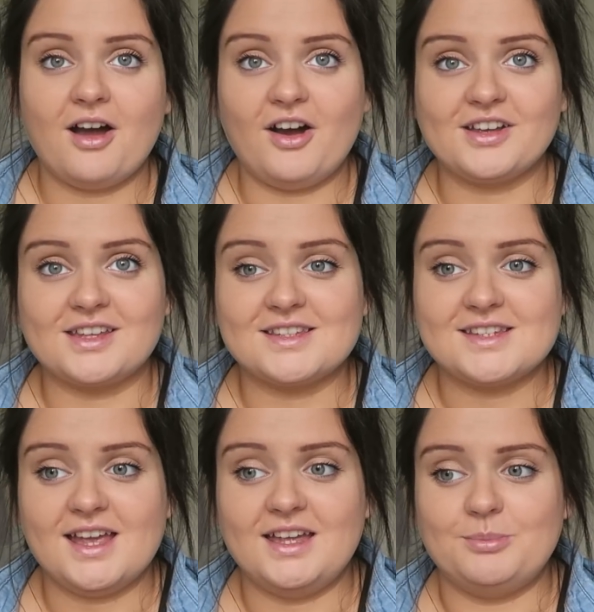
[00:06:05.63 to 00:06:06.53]
I can
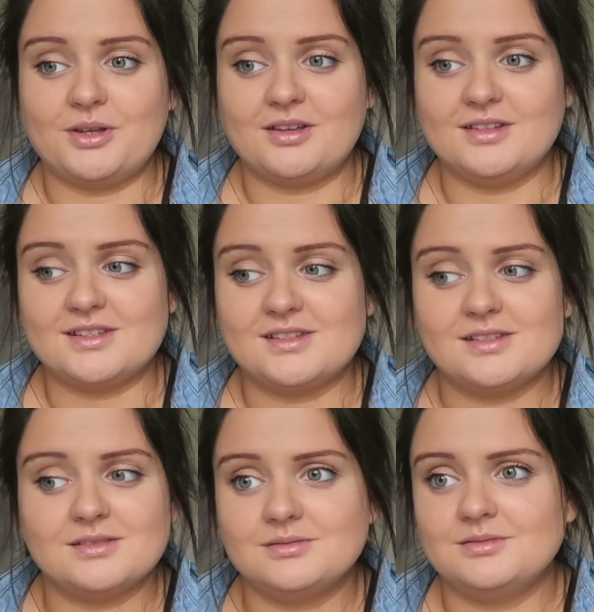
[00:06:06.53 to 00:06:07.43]
say,
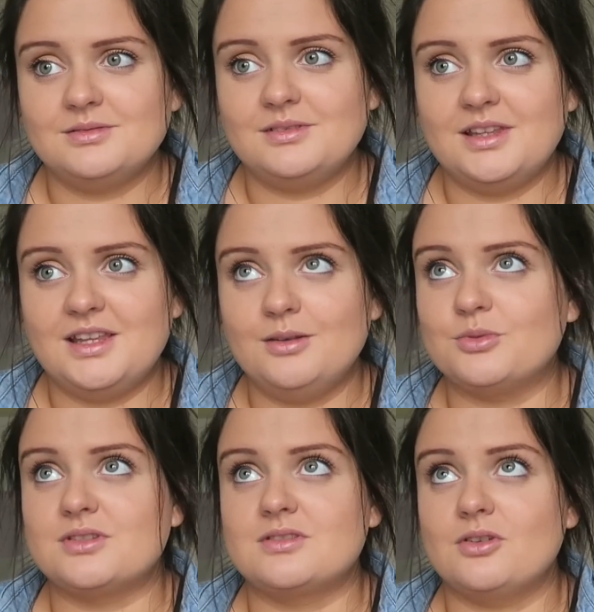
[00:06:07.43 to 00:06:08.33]
because it
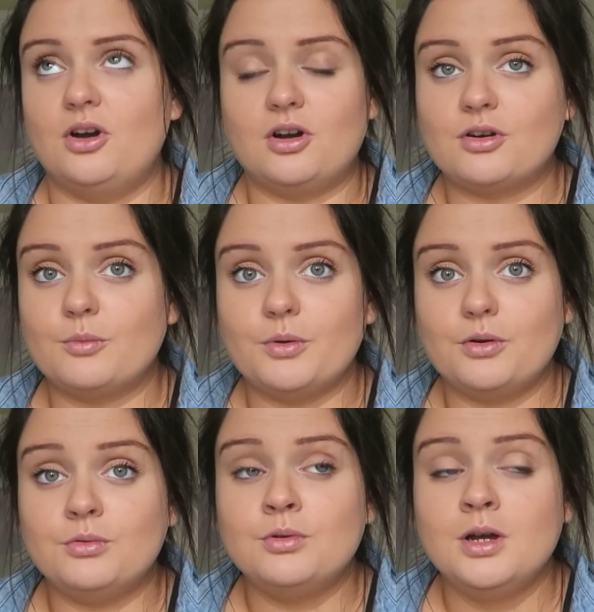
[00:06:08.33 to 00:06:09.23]
was
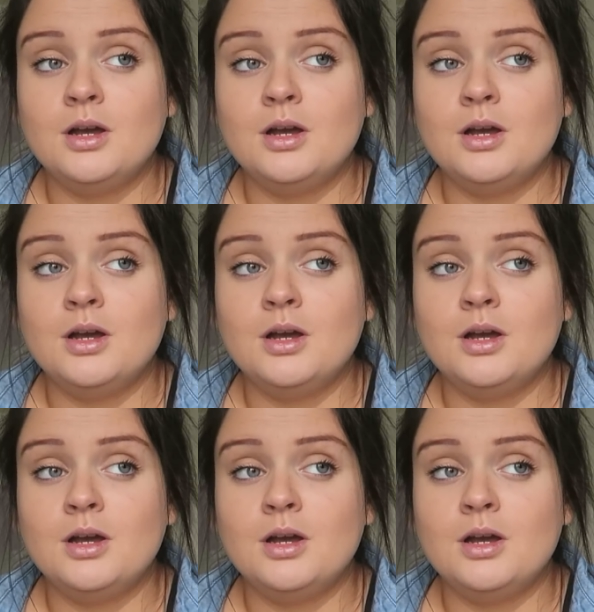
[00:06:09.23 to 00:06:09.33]
horrible,